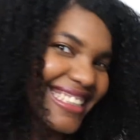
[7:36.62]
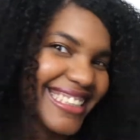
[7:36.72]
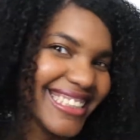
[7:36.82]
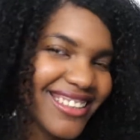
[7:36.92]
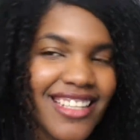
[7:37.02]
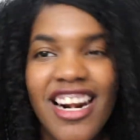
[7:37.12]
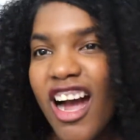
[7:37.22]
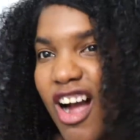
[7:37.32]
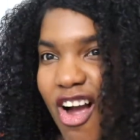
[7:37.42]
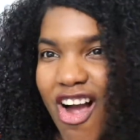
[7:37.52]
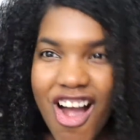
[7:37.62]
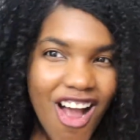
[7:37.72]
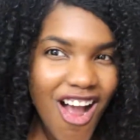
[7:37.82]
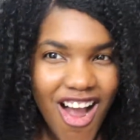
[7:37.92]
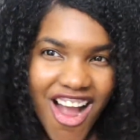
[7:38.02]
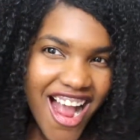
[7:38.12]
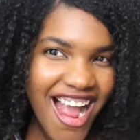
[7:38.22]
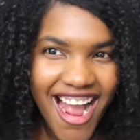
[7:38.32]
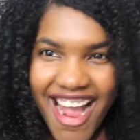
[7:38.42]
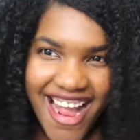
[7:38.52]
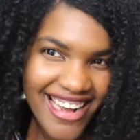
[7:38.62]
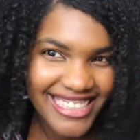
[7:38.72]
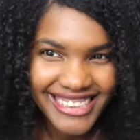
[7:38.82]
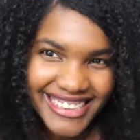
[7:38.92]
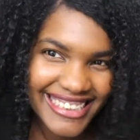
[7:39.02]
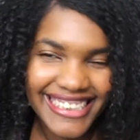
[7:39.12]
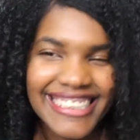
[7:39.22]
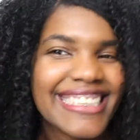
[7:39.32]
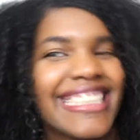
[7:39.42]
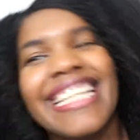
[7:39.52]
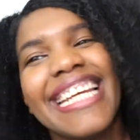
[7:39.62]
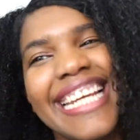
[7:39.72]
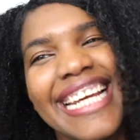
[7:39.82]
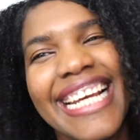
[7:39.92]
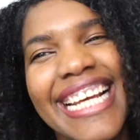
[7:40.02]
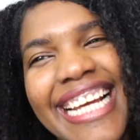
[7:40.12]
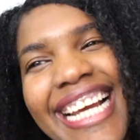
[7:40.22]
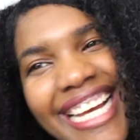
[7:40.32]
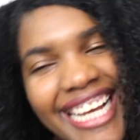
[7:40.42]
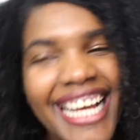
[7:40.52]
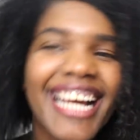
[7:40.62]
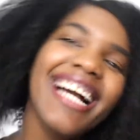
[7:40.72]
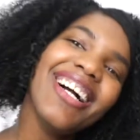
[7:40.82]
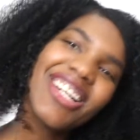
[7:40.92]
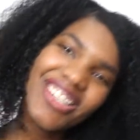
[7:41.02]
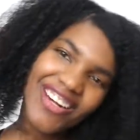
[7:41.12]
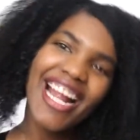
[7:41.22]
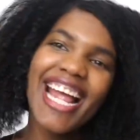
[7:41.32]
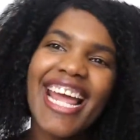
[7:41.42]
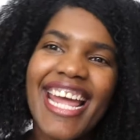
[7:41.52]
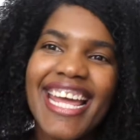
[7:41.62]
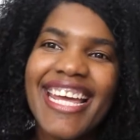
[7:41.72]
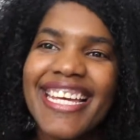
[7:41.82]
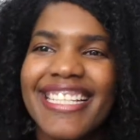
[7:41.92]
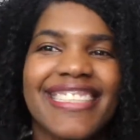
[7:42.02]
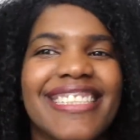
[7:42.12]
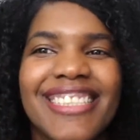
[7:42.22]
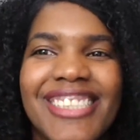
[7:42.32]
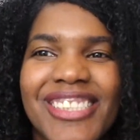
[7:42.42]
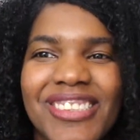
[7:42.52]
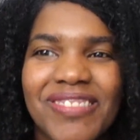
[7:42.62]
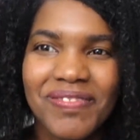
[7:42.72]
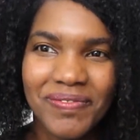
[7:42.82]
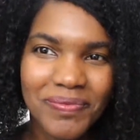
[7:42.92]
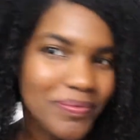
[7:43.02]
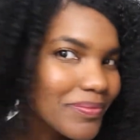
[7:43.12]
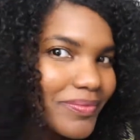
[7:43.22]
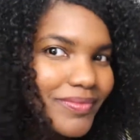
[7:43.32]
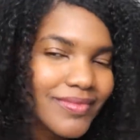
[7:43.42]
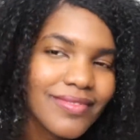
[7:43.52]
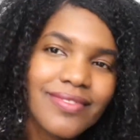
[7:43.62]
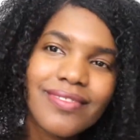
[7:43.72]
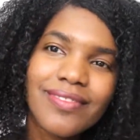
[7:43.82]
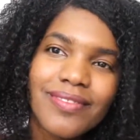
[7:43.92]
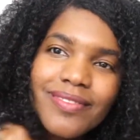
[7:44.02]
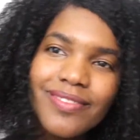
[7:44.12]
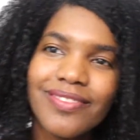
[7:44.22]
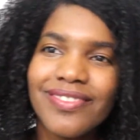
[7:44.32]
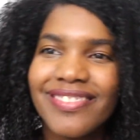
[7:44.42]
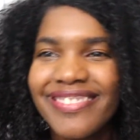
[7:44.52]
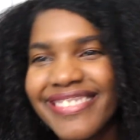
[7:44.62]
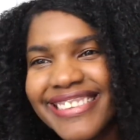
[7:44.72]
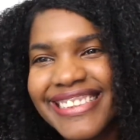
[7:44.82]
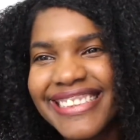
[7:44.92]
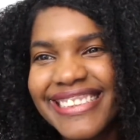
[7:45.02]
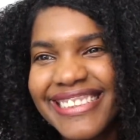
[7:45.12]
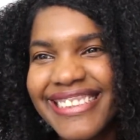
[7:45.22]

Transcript: And I didn't use nothing, just gel and actually oils. So that's it, guys.